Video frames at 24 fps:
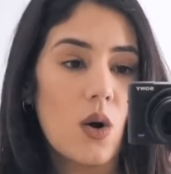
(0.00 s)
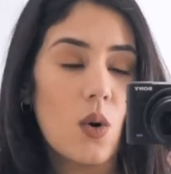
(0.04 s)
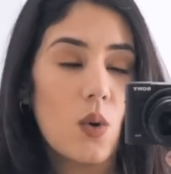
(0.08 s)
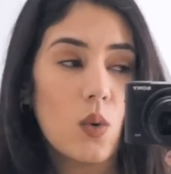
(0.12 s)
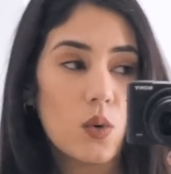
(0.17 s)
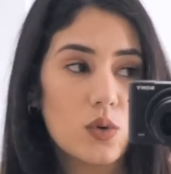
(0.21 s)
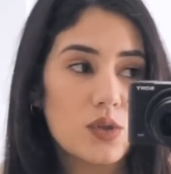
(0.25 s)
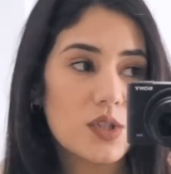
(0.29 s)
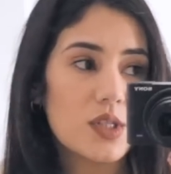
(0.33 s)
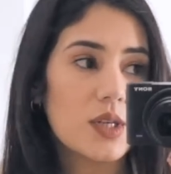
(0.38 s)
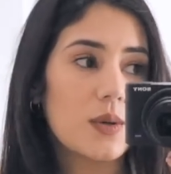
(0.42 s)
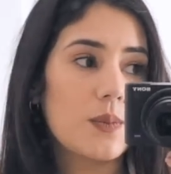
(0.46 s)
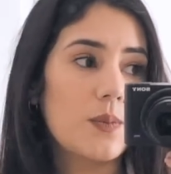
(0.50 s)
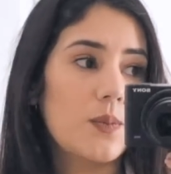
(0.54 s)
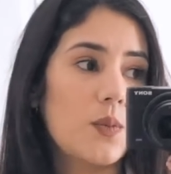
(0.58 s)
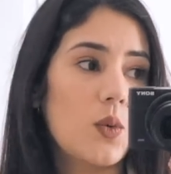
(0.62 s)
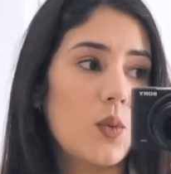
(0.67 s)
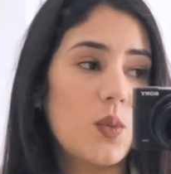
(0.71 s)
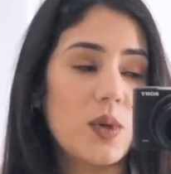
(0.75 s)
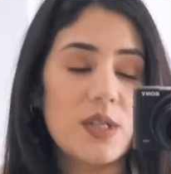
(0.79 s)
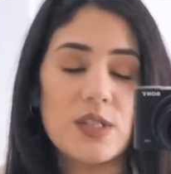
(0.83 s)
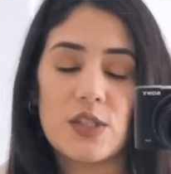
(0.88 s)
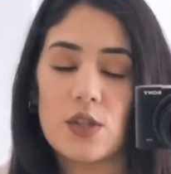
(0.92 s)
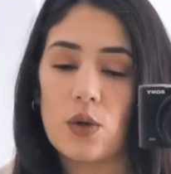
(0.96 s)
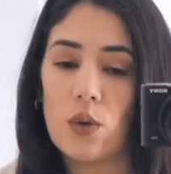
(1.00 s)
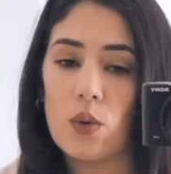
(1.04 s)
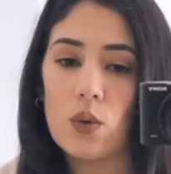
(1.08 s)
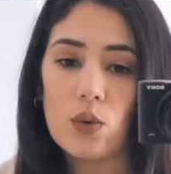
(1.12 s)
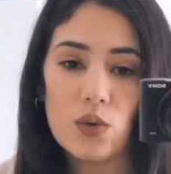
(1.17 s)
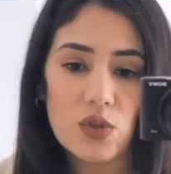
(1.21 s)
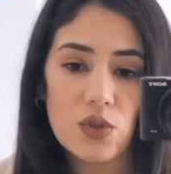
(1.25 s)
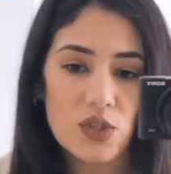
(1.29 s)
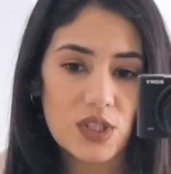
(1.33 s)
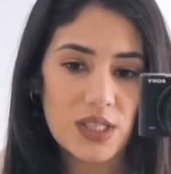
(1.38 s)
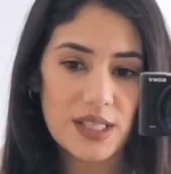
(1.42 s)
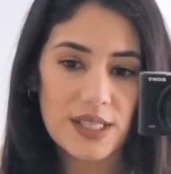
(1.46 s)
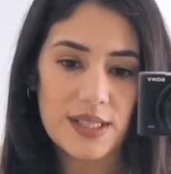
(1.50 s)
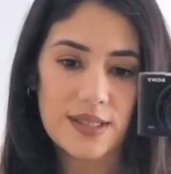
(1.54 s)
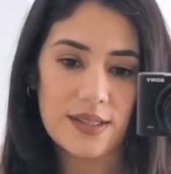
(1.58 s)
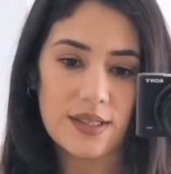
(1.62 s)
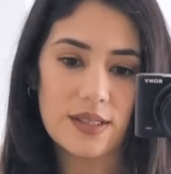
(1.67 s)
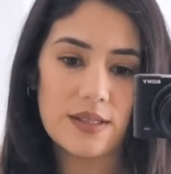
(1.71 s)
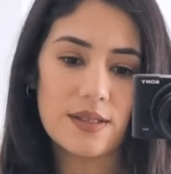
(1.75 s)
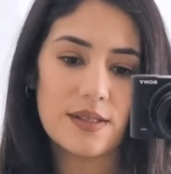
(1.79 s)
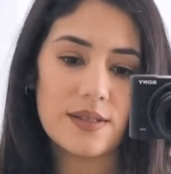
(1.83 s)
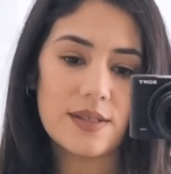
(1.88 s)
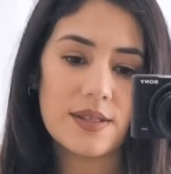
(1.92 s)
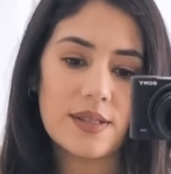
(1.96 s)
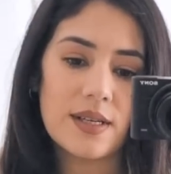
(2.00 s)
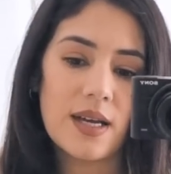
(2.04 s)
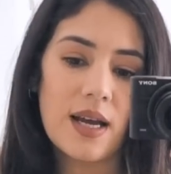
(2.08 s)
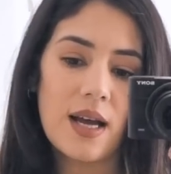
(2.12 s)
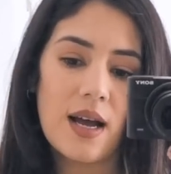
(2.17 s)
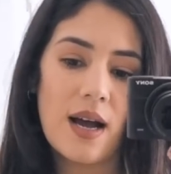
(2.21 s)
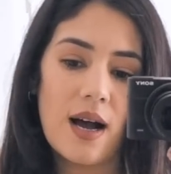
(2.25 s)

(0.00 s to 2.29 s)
autumn, winter, all seasons,